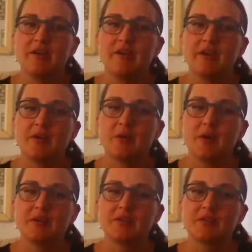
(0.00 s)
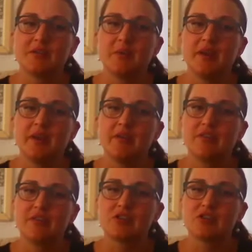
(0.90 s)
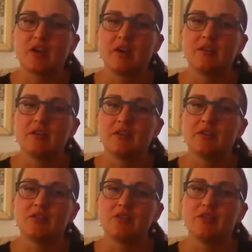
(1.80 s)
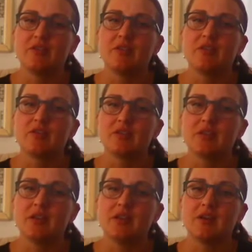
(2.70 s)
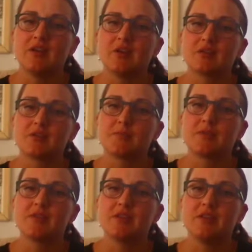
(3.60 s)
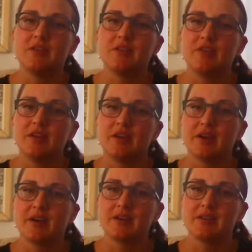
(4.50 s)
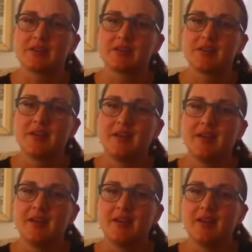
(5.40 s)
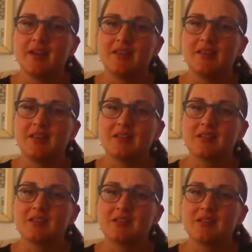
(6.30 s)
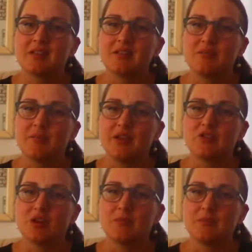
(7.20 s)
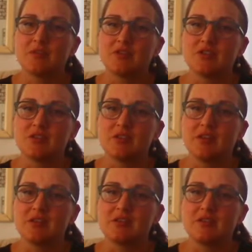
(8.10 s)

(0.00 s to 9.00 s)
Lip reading: I read a quote: "Whenever a child learns to think critically, a conspiracy theory dies." And I think that's a big job as a journalist.